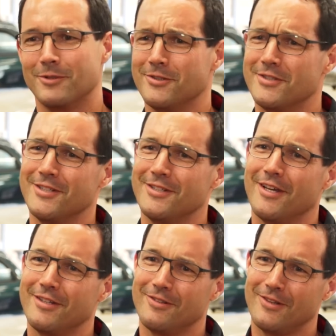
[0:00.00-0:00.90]
when you see
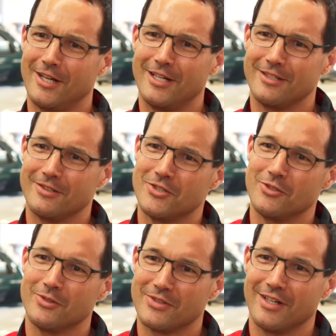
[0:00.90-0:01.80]
that light in the
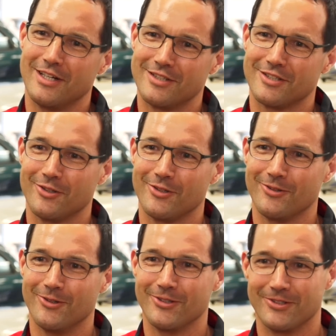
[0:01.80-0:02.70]
students' eyes going
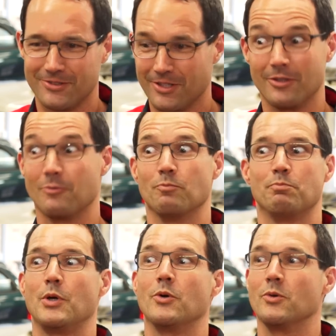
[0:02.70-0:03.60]
on and going,
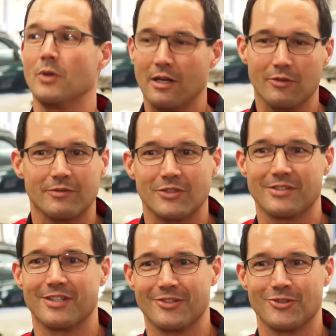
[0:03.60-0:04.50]
oh, wow, I
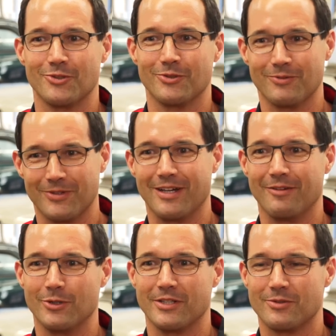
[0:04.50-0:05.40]
just understood
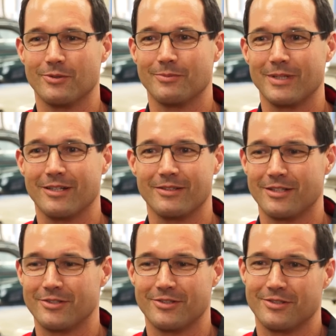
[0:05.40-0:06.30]
what it's all about.
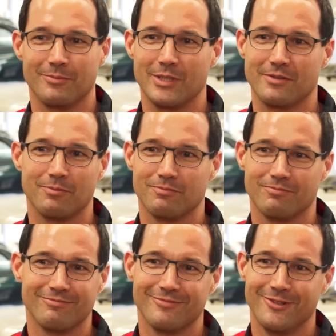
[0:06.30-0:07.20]
That's just the best.
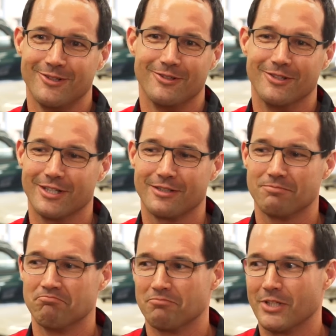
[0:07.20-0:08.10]
Like,
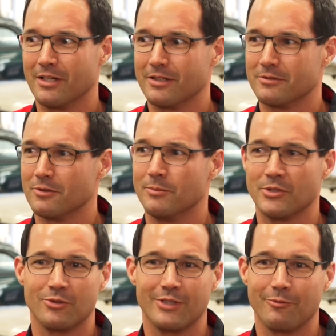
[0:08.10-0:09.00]
yeah, I
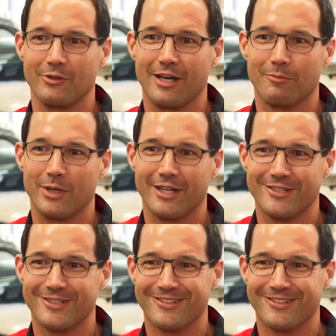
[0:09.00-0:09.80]
almost do that without pay.